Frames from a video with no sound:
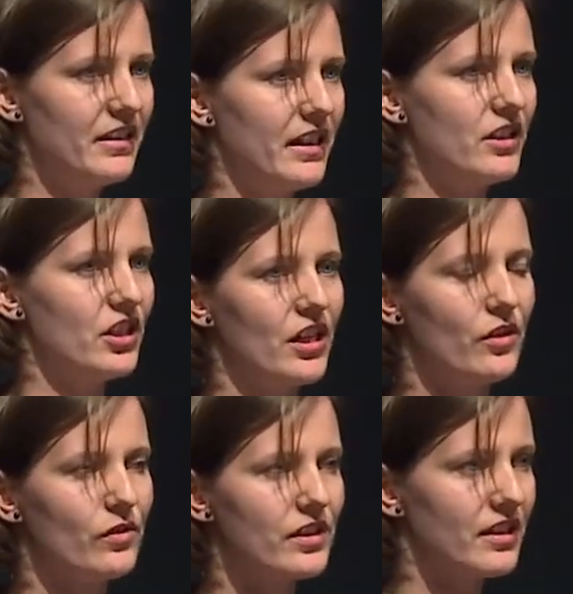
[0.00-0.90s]
other
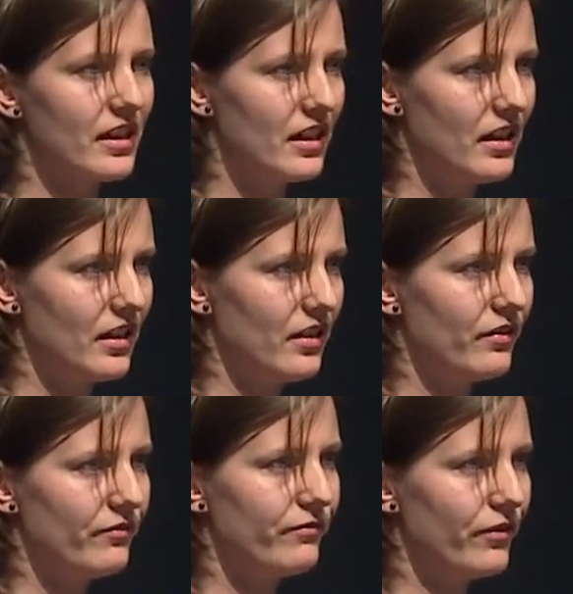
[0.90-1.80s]
NGOs
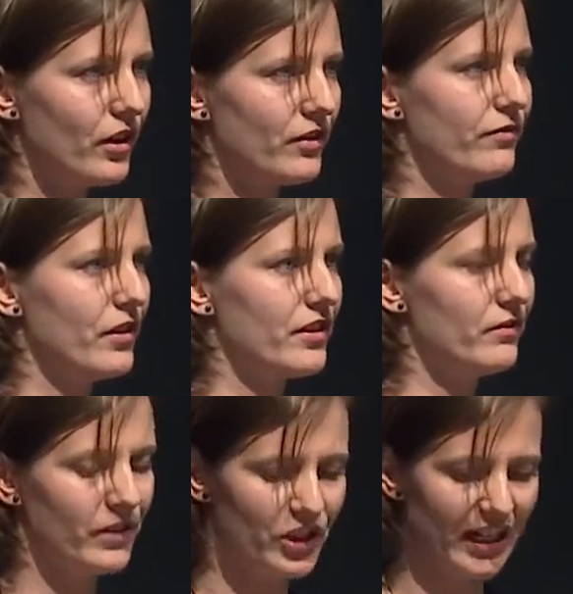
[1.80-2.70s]
fought for the
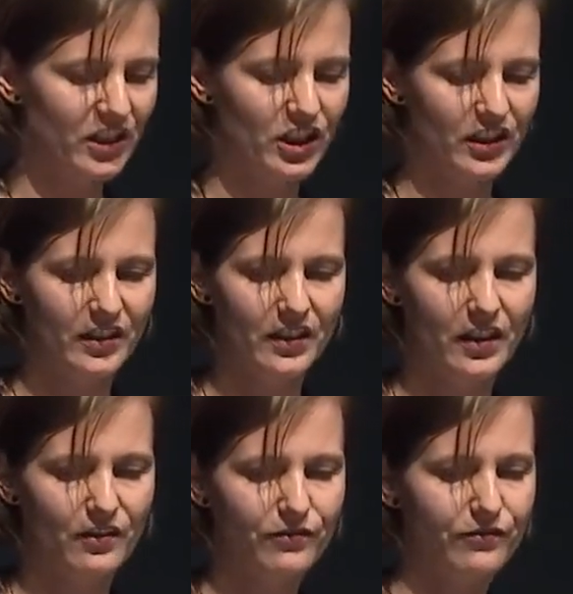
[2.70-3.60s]
rejection
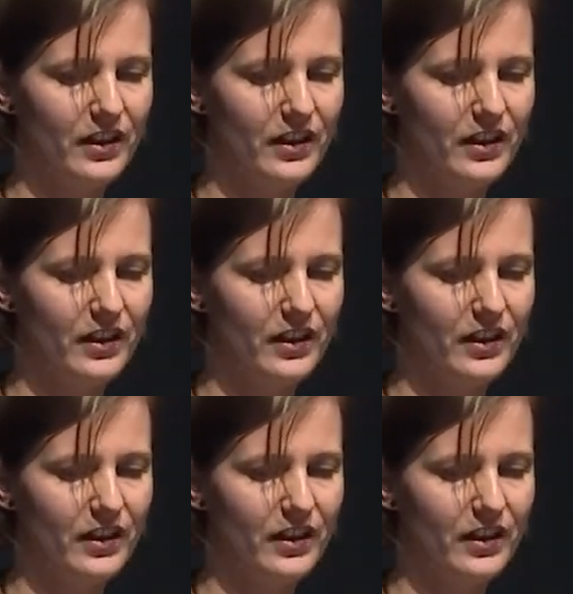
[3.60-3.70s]
of